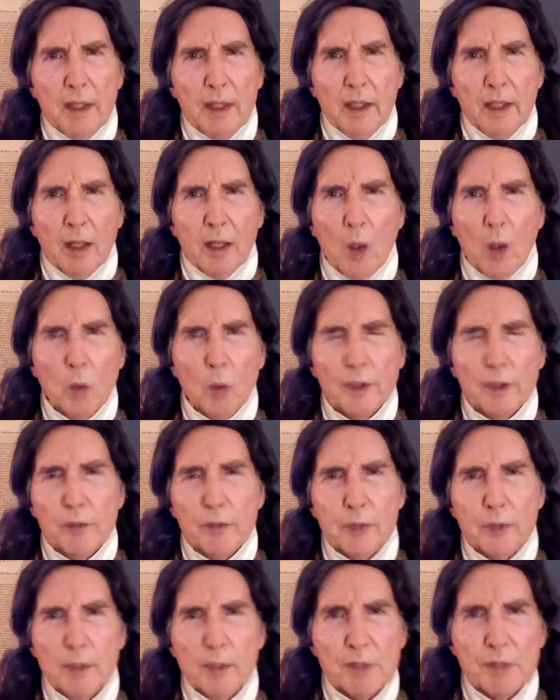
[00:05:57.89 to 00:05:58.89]
Only
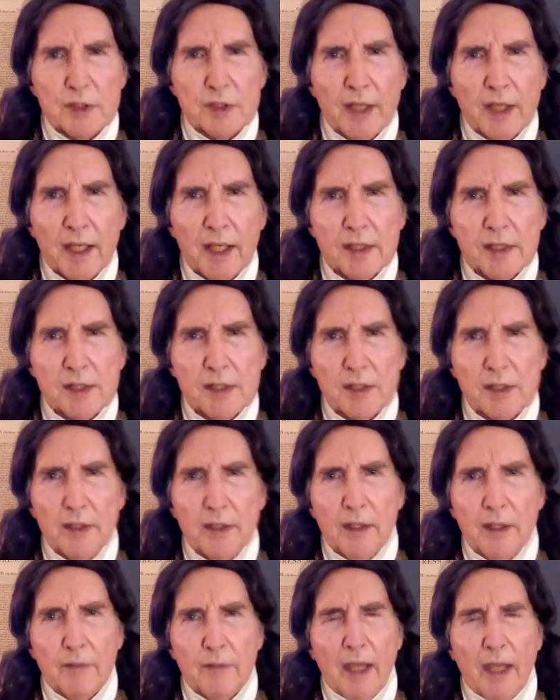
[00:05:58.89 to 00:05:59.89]
3 mistakes
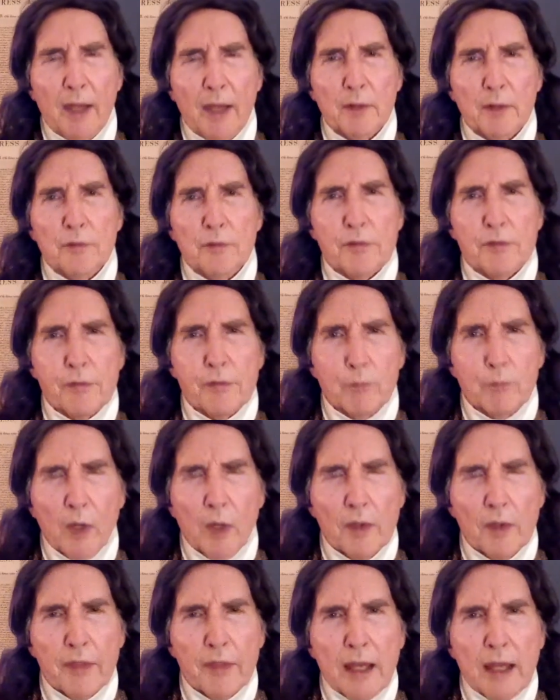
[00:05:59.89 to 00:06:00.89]
out of
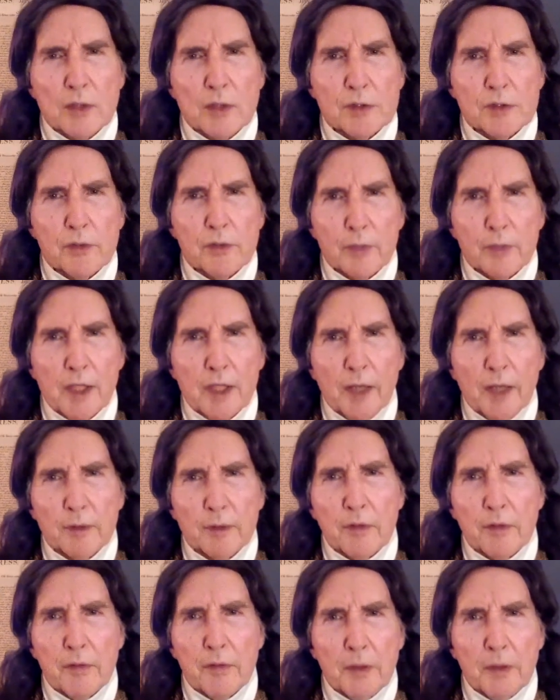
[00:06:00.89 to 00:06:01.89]

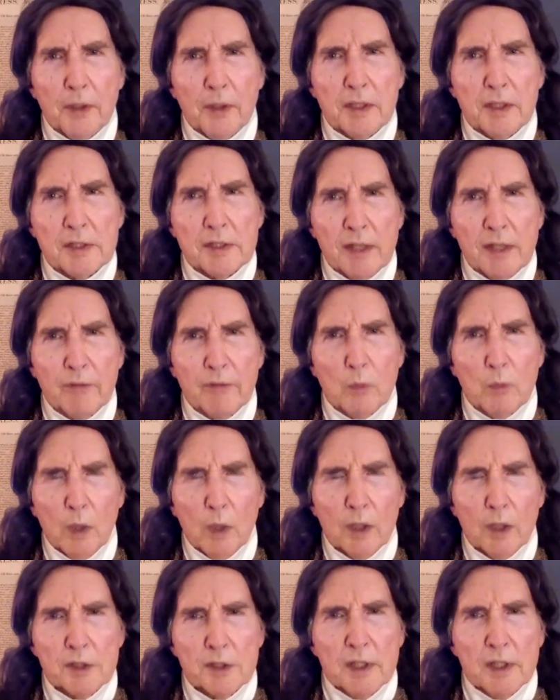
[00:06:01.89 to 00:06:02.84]
1,337 words